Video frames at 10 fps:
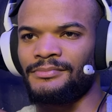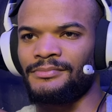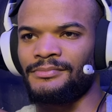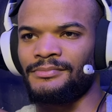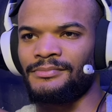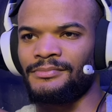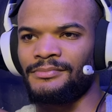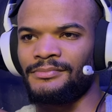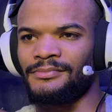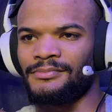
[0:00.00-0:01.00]

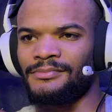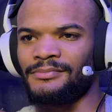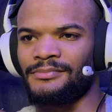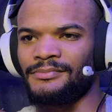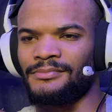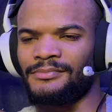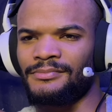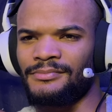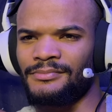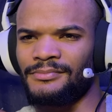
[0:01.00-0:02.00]

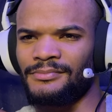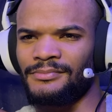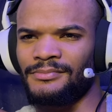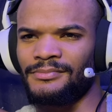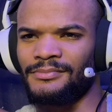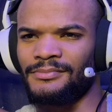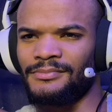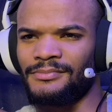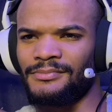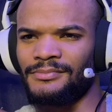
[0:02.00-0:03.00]

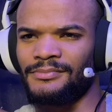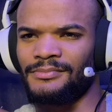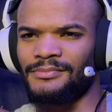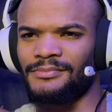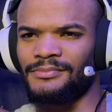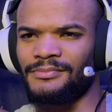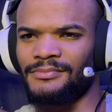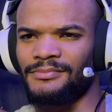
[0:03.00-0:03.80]
No words are spoken by the person on screen.